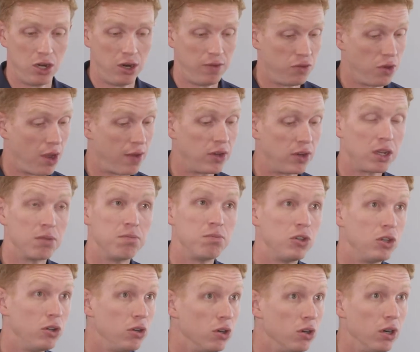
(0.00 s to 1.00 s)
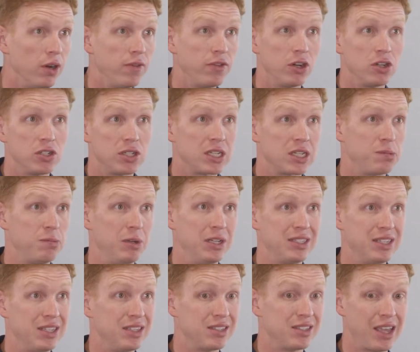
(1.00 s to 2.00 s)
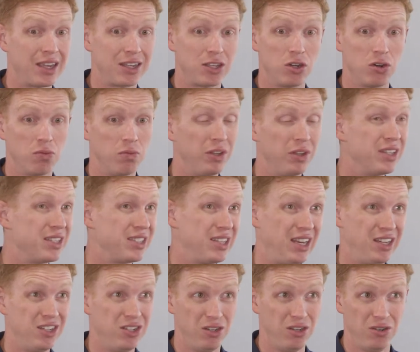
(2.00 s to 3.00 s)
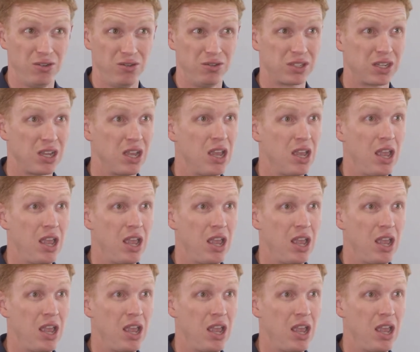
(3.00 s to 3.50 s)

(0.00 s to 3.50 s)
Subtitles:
if you have a computer, if there's expenses like your real estate dues,